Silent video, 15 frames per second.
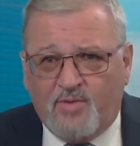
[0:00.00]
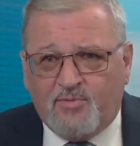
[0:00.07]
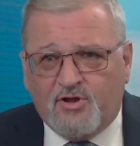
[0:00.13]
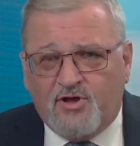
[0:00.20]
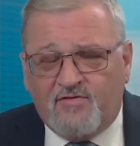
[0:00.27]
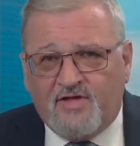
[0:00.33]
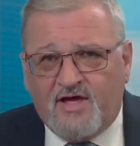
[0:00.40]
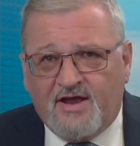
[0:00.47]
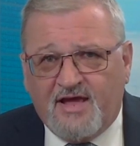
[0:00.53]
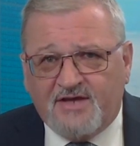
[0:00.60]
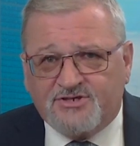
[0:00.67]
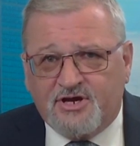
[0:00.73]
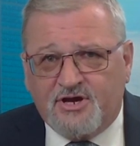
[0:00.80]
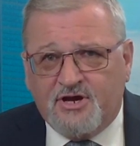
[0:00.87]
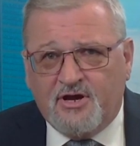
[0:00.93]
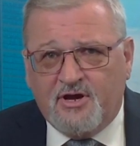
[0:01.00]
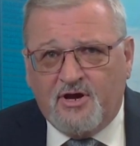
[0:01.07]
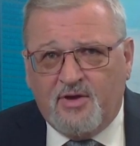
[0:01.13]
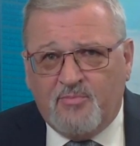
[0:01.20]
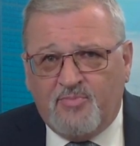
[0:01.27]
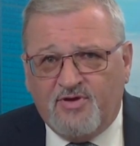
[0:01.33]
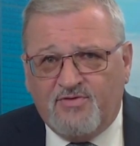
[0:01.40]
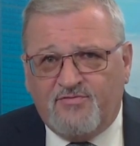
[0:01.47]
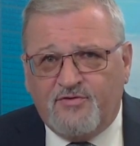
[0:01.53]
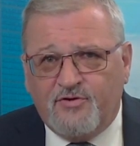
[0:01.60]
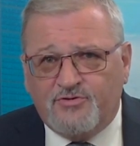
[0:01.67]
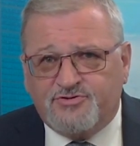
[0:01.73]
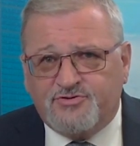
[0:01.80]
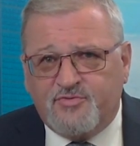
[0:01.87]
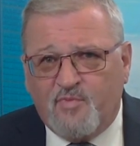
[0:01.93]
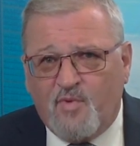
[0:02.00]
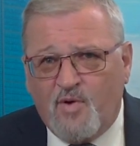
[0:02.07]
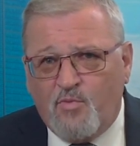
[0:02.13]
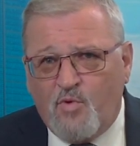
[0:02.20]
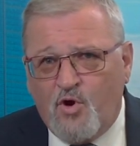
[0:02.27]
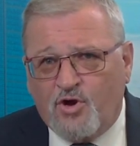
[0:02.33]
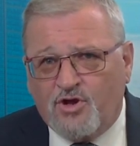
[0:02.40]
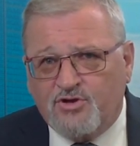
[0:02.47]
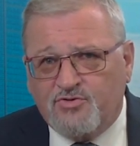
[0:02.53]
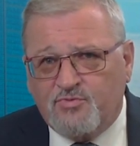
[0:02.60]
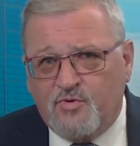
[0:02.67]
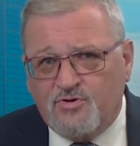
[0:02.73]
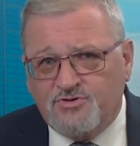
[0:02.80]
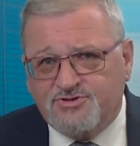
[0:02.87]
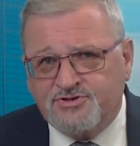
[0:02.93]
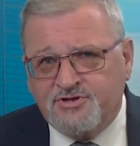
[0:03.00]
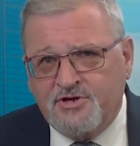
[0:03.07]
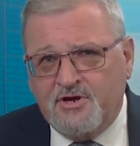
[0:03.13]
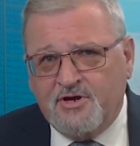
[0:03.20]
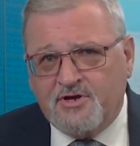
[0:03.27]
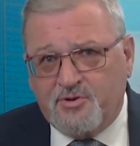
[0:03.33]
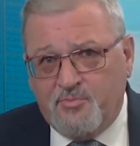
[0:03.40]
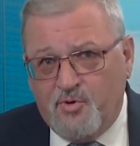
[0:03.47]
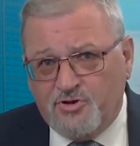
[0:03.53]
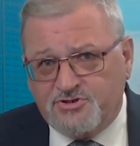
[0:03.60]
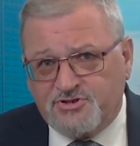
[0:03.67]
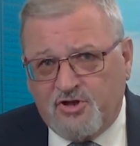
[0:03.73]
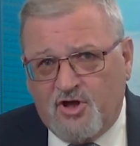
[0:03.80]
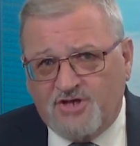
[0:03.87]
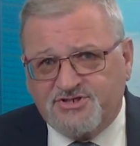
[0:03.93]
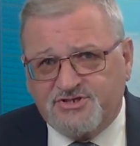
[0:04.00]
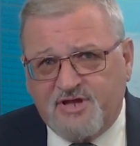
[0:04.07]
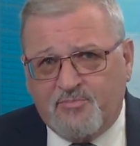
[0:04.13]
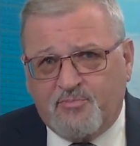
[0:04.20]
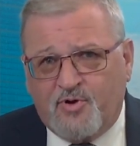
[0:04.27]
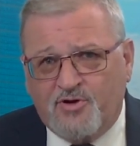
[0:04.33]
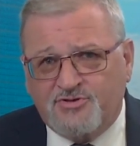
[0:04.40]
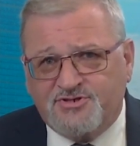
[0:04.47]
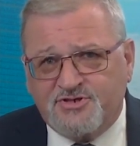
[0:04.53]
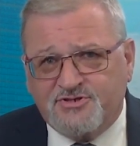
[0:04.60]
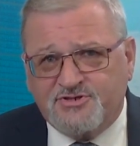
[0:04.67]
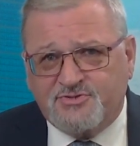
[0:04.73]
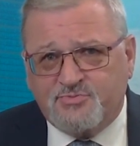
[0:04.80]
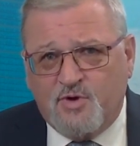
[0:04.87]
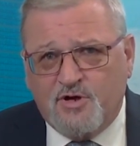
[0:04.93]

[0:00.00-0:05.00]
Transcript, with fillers: we believe that has a, a, a big future, and we're working towards commercialising that process as